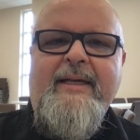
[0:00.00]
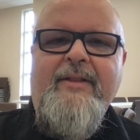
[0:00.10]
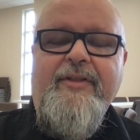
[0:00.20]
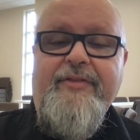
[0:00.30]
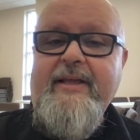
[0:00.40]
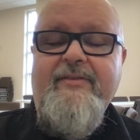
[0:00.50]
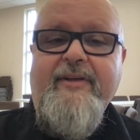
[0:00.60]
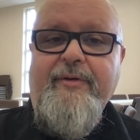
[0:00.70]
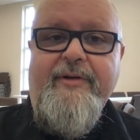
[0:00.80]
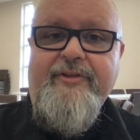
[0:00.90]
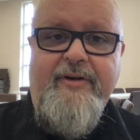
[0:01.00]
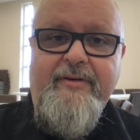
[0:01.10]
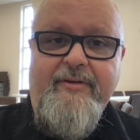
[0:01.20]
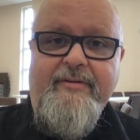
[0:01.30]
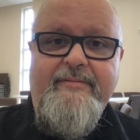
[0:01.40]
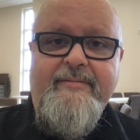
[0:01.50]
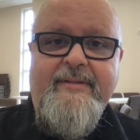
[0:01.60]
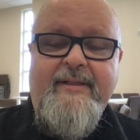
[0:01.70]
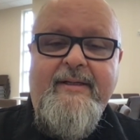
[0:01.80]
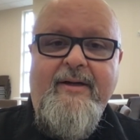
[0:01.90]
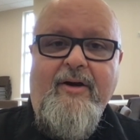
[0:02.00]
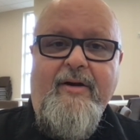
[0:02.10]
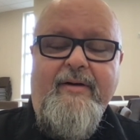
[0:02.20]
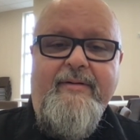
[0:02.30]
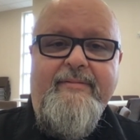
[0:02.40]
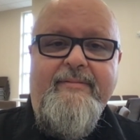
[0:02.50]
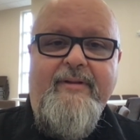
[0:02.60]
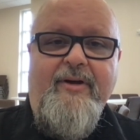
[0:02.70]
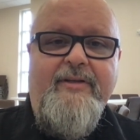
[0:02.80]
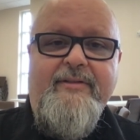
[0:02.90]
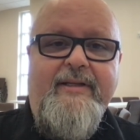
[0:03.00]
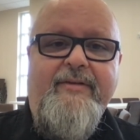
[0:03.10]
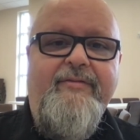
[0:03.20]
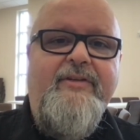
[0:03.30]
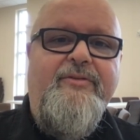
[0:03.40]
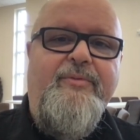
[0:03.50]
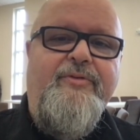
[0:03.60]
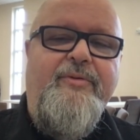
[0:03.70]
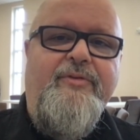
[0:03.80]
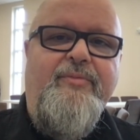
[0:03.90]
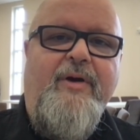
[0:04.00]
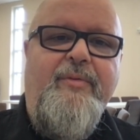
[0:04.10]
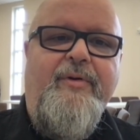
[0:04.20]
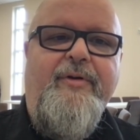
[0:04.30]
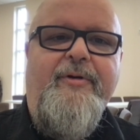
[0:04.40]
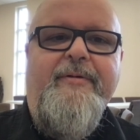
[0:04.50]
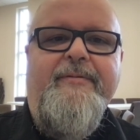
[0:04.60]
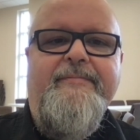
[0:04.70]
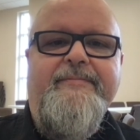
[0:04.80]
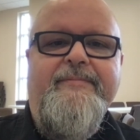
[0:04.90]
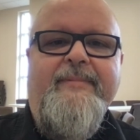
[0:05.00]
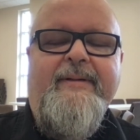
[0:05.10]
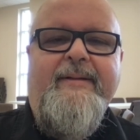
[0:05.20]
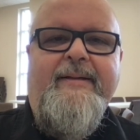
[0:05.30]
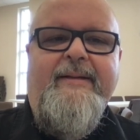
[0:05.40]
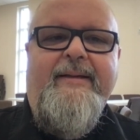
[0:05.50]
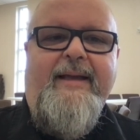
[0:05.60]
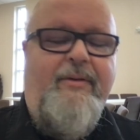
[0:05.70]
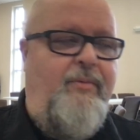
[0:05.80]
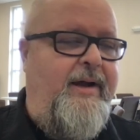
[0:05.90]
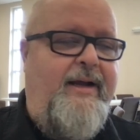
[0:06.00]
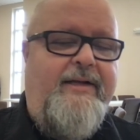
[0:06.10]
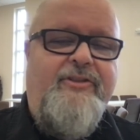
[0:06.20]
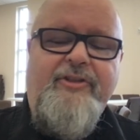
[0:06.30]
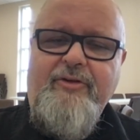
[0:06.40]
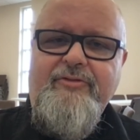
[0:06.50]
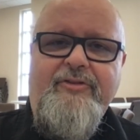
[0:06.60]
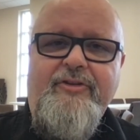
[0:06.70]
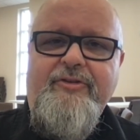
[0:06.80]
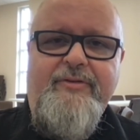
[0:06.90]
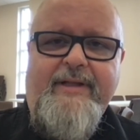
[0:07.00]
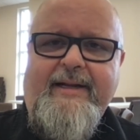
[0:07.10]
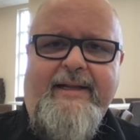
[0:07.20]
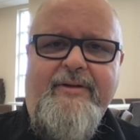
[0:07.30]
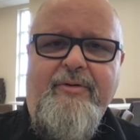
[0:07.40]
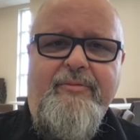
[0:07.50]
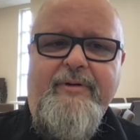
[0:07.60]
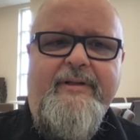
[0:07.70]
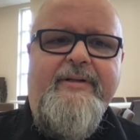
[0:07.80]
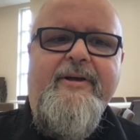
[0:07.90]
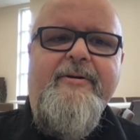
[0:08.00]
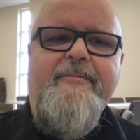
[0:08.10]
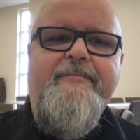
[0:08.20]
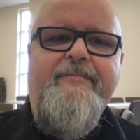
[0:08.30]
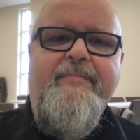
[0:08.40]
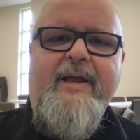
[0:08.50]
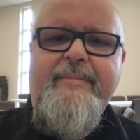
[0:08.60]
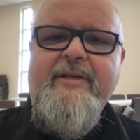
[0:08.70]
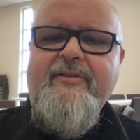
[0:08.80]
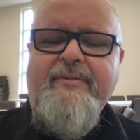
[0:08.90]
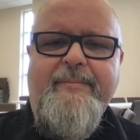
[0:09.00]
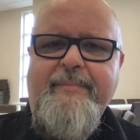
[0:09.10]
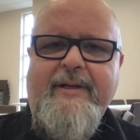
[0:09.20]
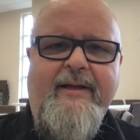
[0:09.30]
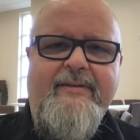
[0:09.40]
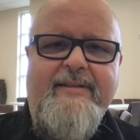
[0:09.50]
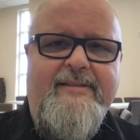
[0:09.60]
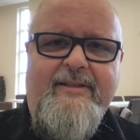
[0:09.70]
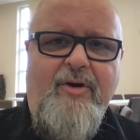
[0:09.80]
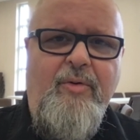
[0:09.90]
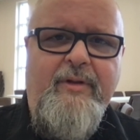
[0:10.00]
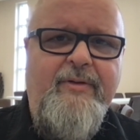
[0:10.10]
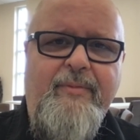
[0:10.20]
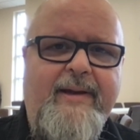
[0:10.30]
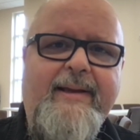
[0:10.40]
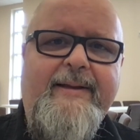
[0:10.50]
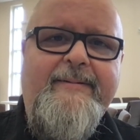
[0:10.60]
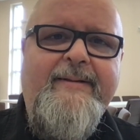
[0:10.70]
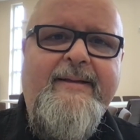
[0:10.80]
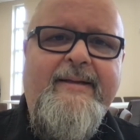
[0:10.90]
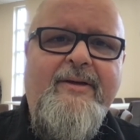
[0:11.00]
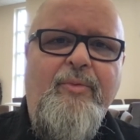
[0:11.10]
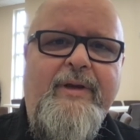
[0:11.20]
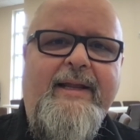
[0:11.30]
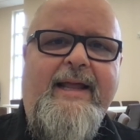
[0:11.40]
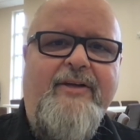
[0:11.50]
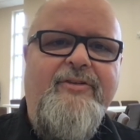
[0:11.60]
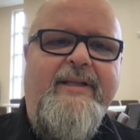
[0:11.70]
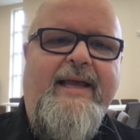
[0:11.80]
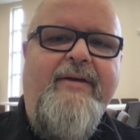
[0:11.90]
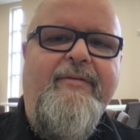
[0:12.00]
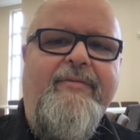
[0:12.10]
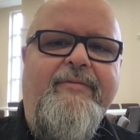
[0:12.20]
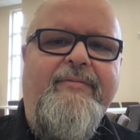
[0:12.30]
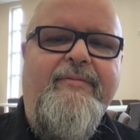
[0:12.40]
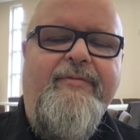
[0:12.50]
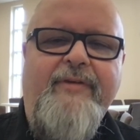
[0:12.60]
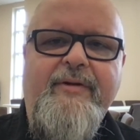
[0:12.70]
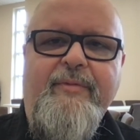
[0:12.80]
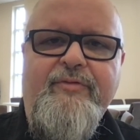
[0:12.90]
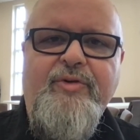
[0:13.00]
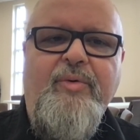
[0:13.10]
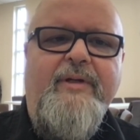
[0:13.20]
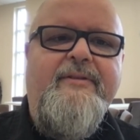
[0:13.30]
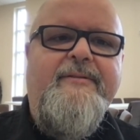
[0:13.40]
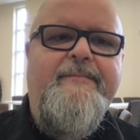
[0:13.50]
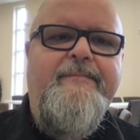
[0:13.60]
The things that are eternal are largely invisible to us while we're on earth. And why God's chosen to do that, I don't really know. Maybe it's because it's the only way we can actually have freedom of choice.